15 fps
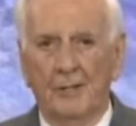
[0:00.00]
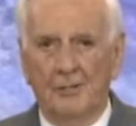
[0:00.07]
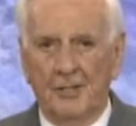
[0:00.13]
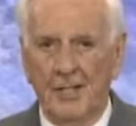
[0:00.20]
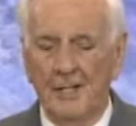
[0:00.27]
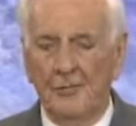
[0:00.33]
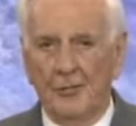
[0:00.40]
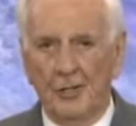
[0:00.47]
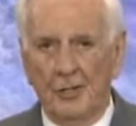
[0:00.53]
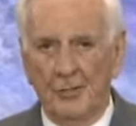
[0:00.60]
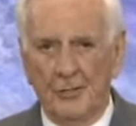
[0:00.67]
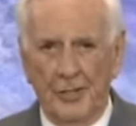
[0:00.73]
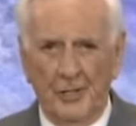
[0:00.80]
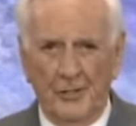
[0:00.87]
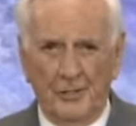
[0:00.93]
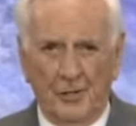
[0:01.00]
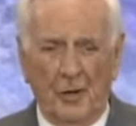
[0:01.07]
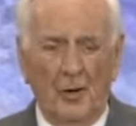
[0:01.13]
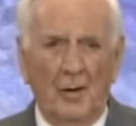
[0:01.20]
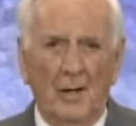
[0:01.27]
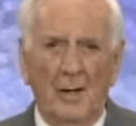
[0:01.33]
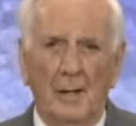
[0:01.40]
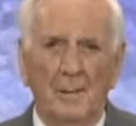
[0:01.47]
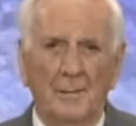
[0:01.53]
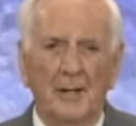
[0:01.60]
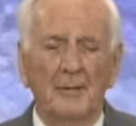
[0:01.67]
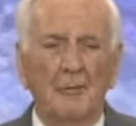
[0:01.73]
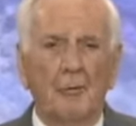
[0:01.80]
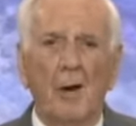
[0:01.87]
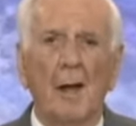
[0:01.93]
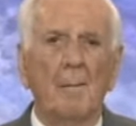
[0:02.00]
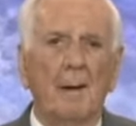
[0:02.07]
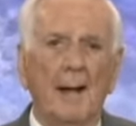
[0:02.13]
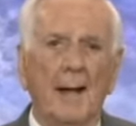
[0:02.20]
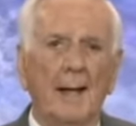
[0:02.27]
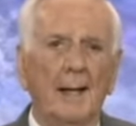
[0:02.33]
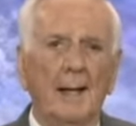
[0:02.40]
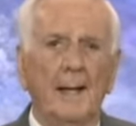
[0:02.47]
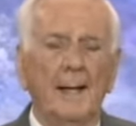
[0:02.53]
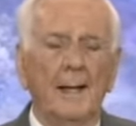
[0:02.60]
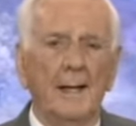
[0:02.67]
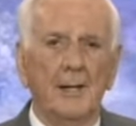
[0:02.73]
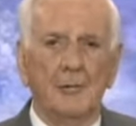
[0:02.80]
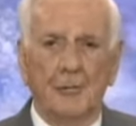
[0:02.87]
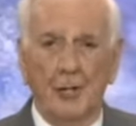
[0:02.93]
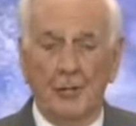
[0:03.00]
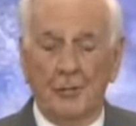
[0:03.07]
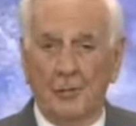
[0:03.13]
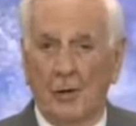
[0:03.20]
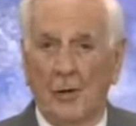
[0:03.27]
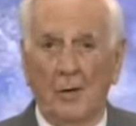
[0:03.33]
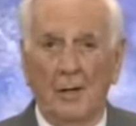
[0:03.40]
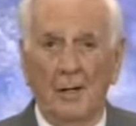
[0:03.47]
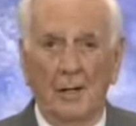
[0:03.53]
this teacher is just talking, of uh, this rabbi is just